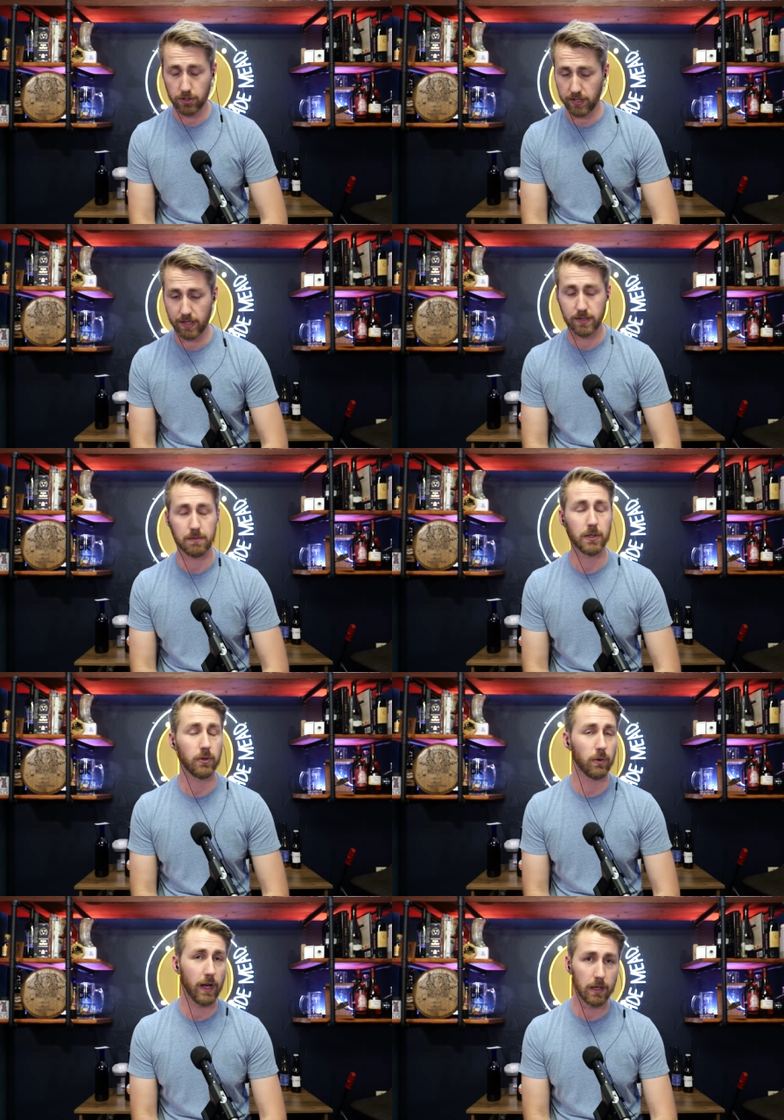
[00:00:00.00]
She has some
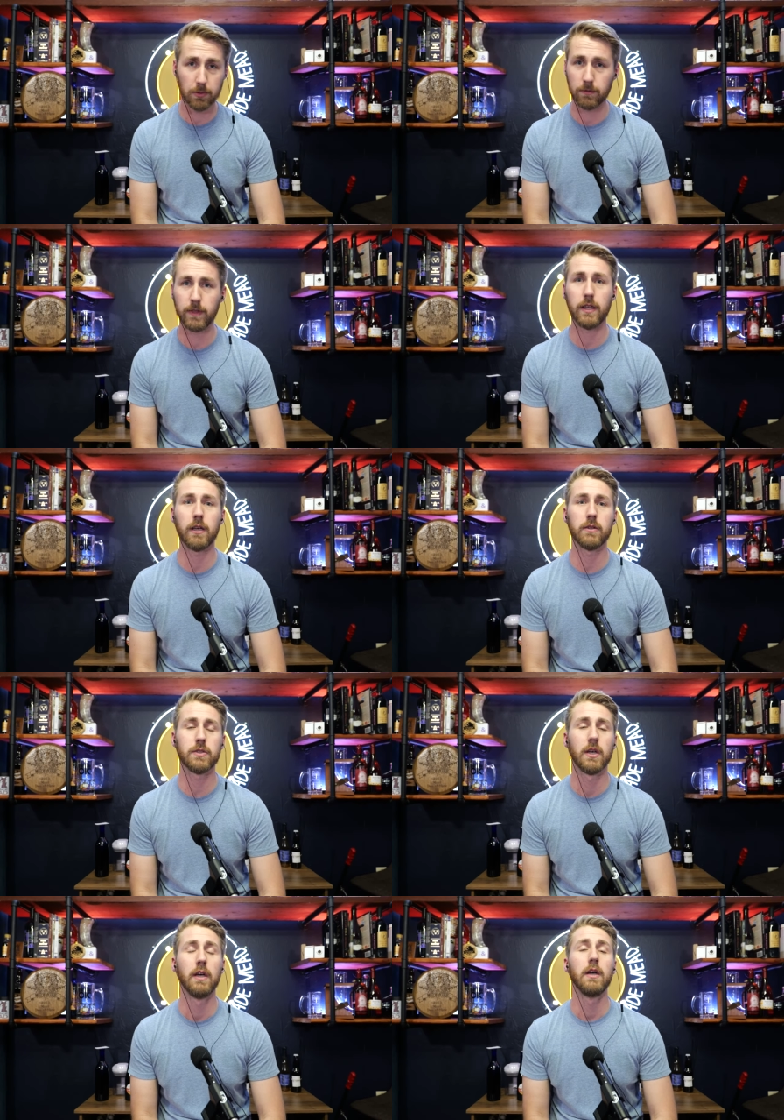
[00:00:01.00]
incredible
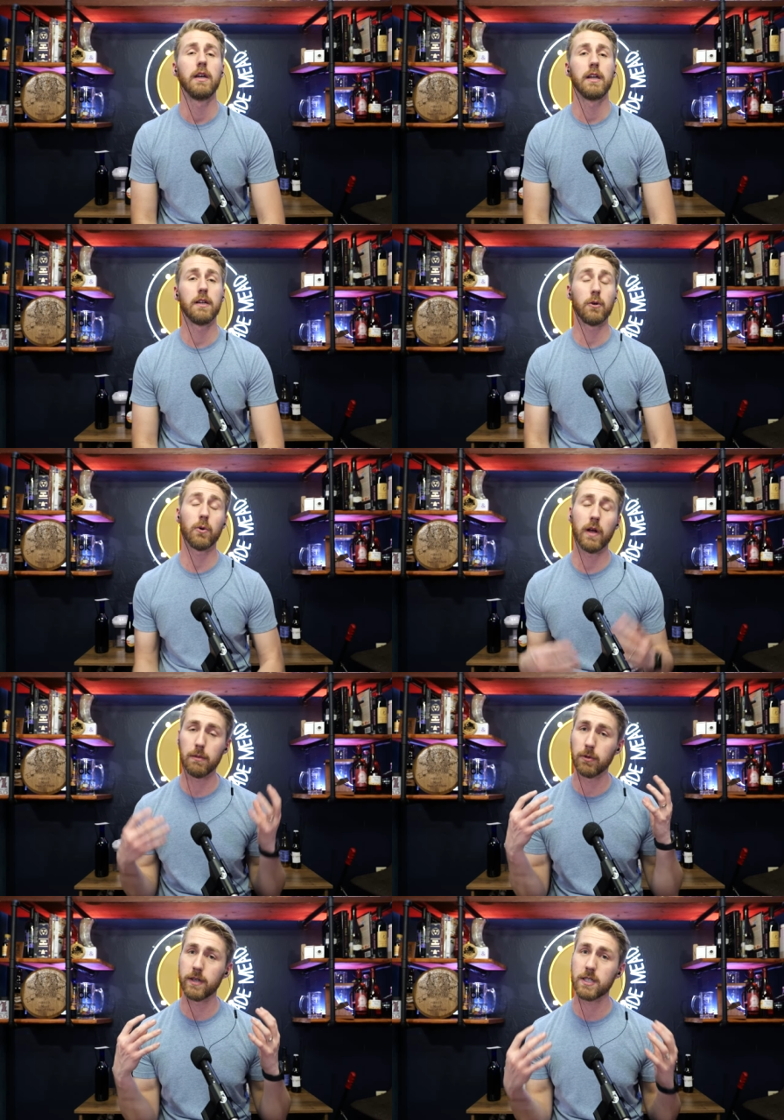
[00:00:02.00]
videos and
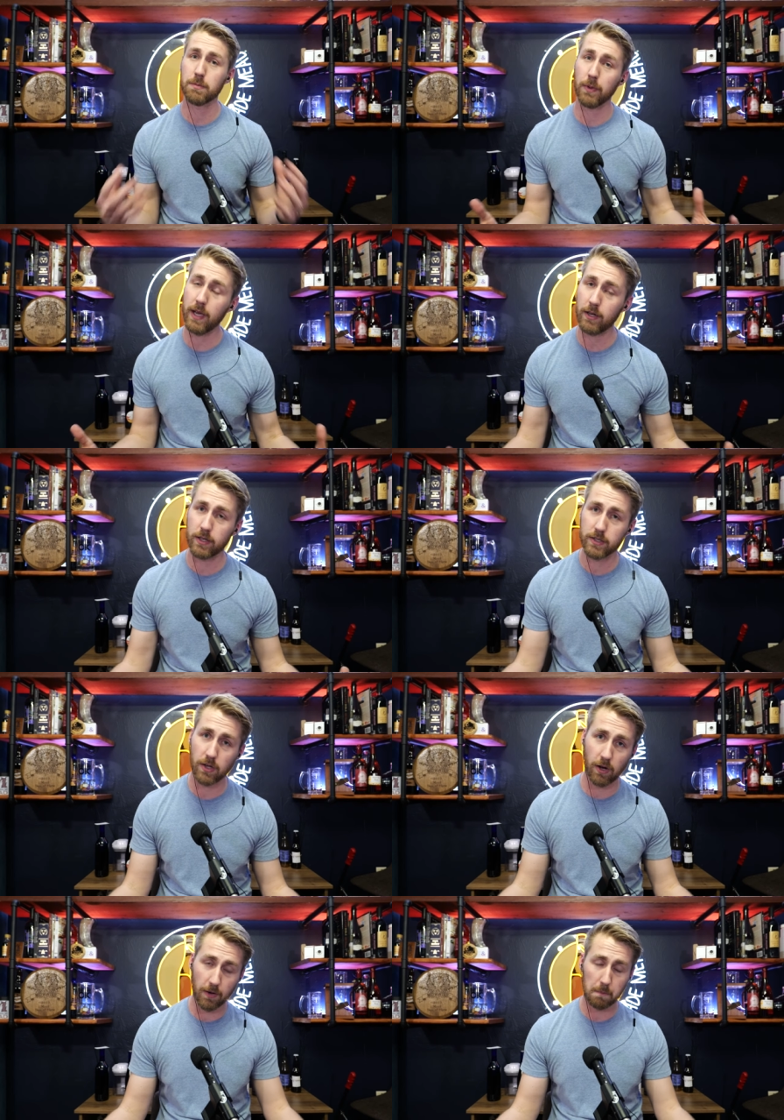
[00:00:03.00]
incredible
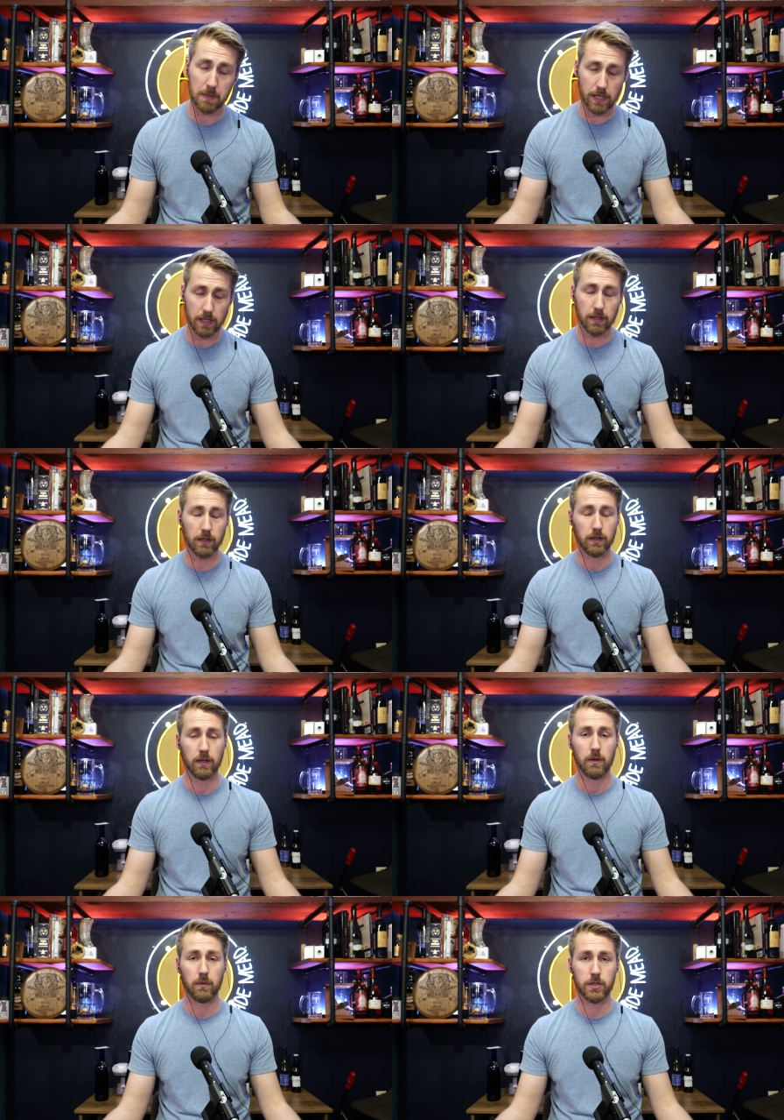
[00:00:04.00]
explainers on mead,
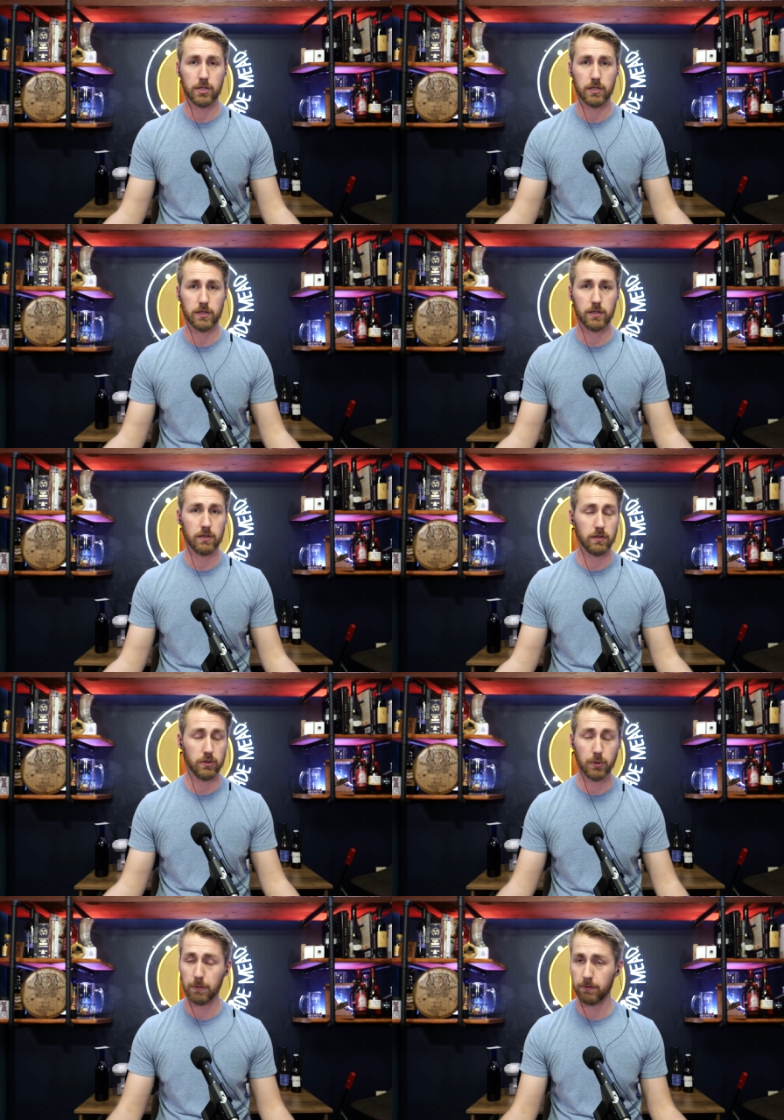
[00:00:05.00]
which is
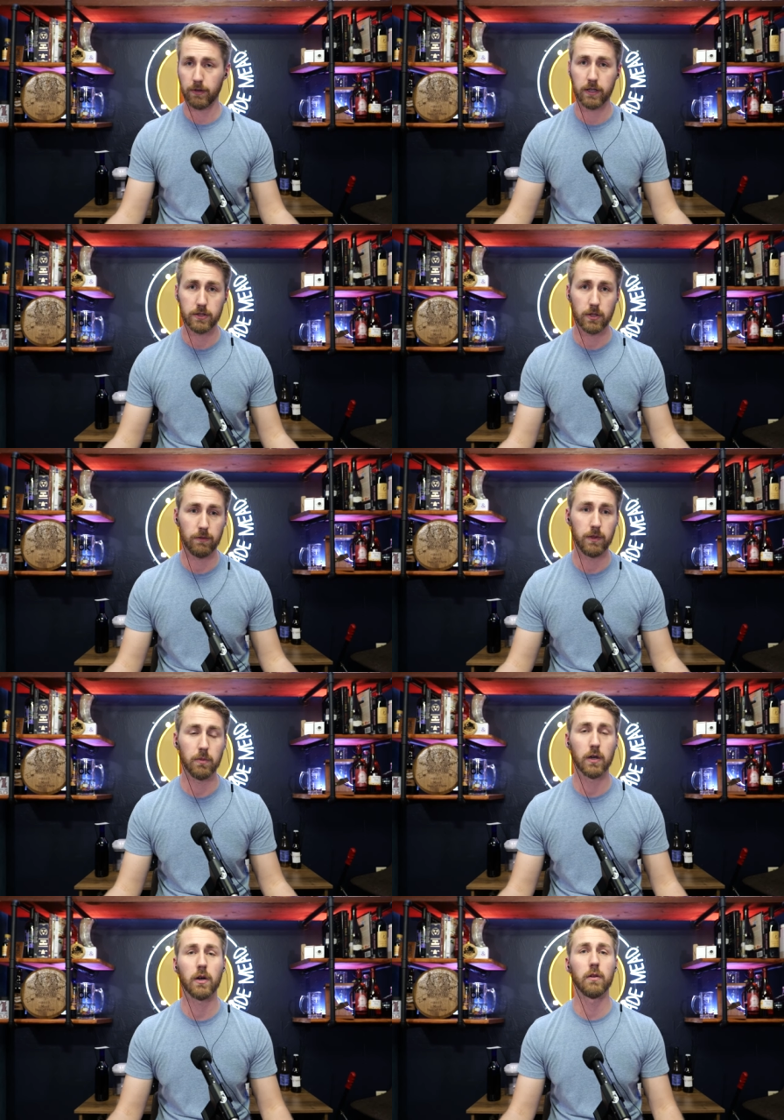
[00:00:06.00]
super fun. So if you
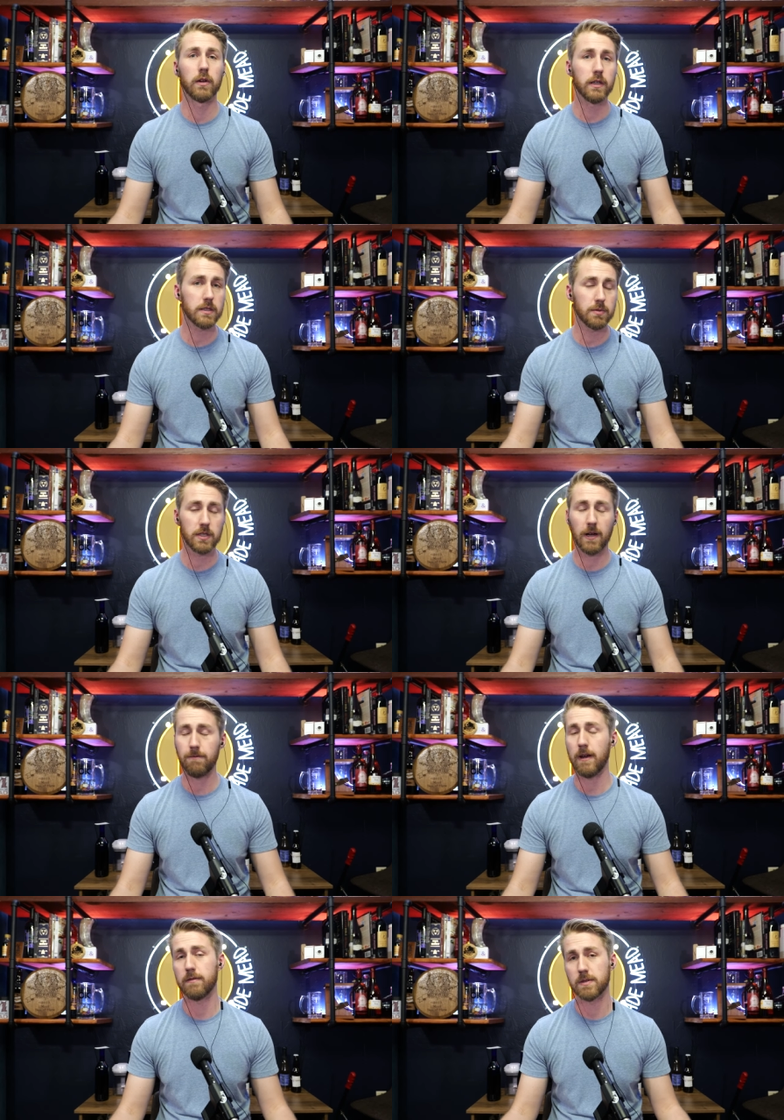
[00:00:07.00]
want to go learn some
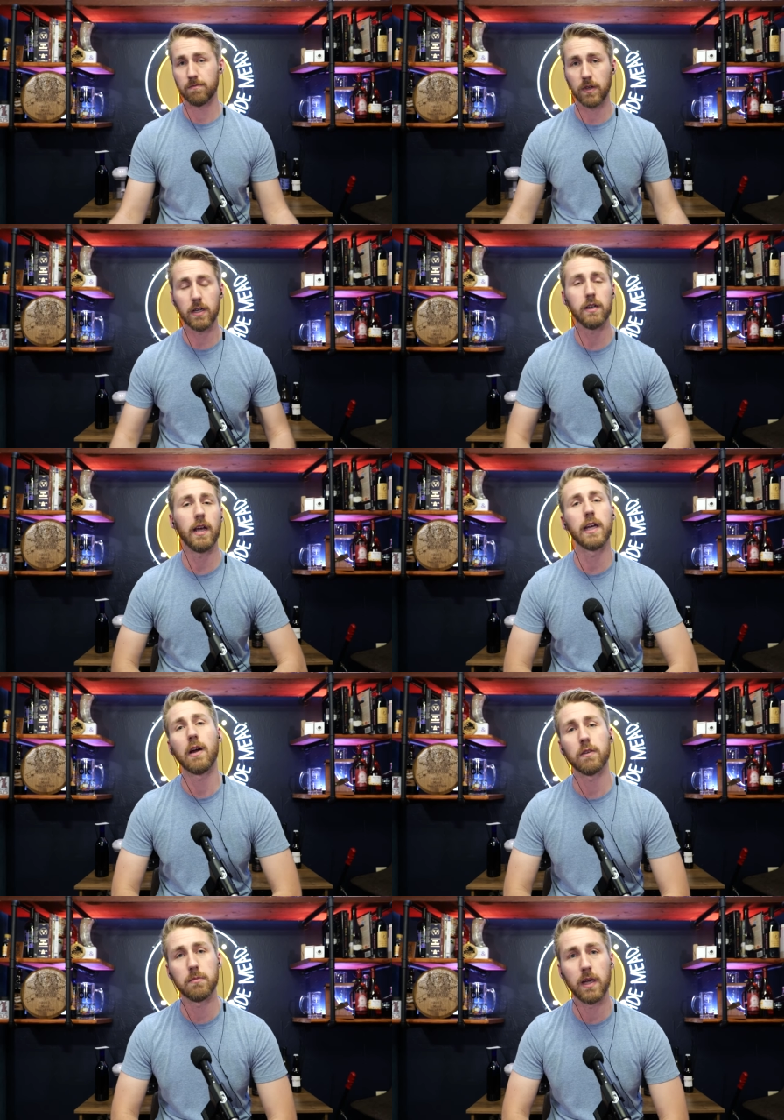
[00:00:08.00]
stuff, have some fun, hang
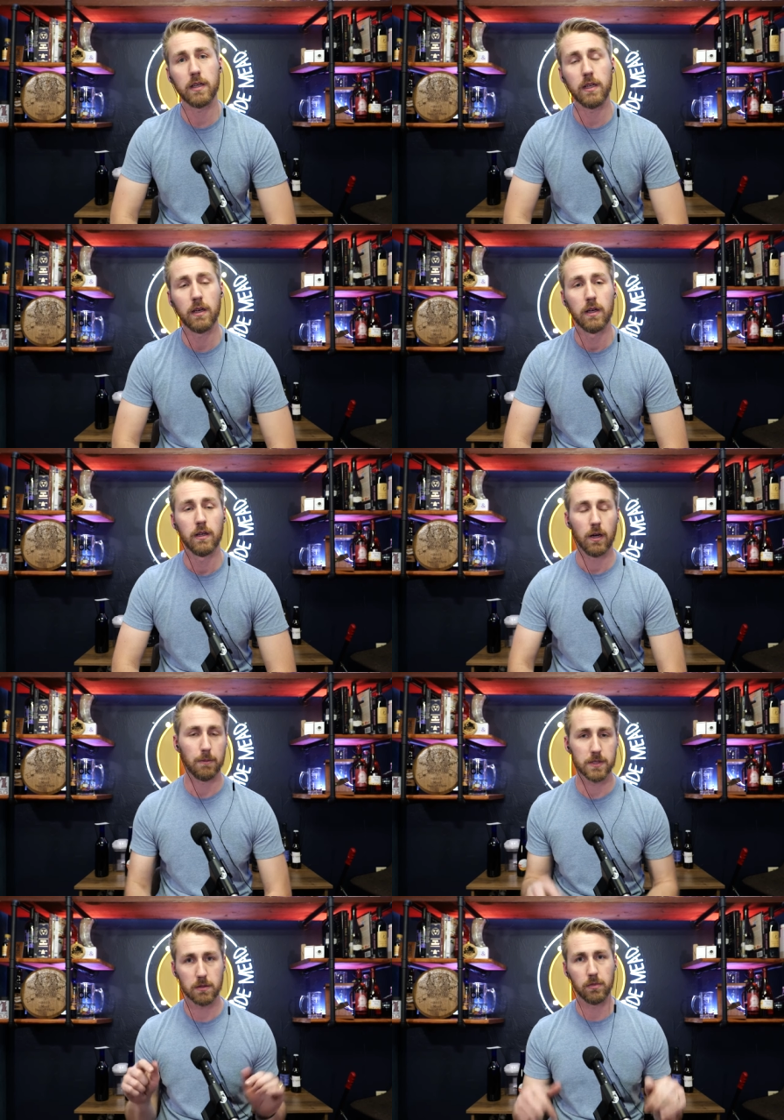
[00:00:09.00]
out with Mandy,
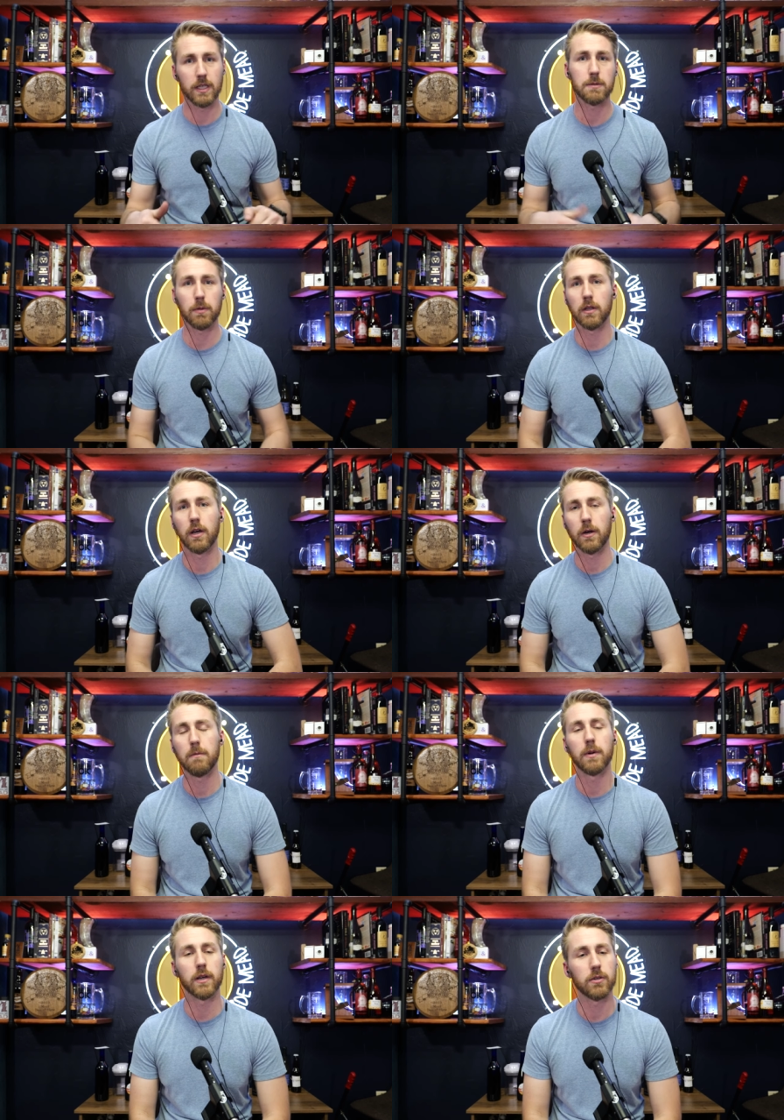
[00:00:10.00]
I'll put some links below,
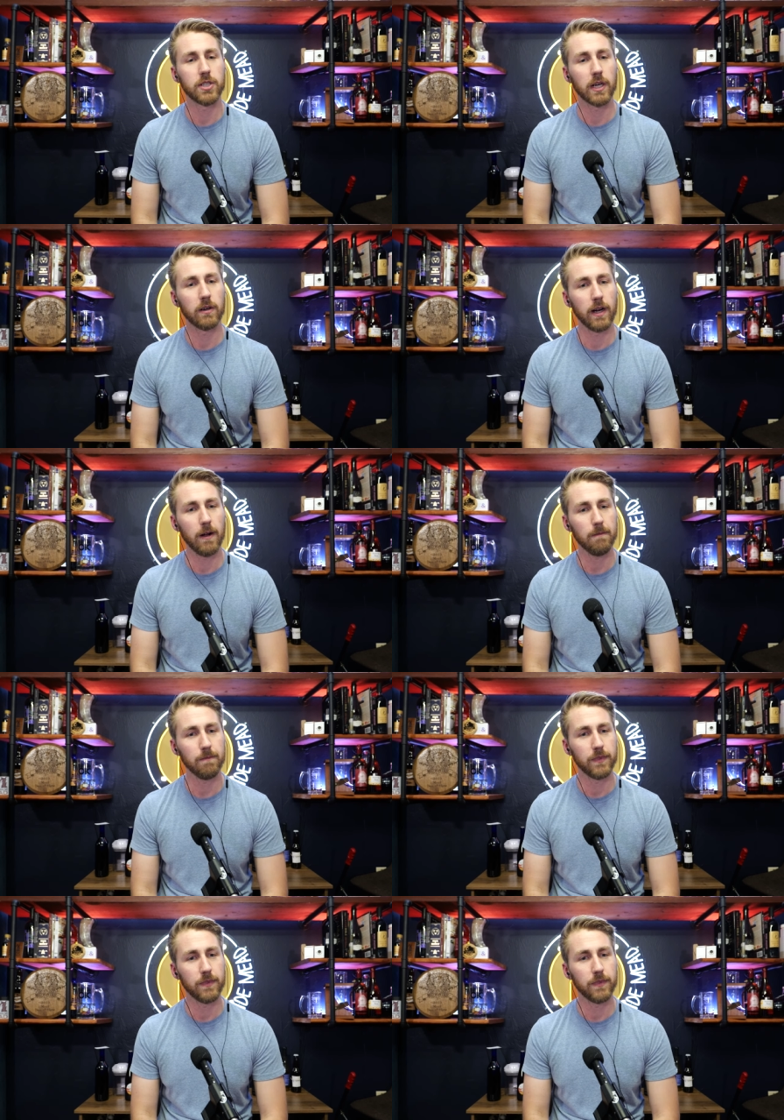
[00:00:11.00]
but go check her out.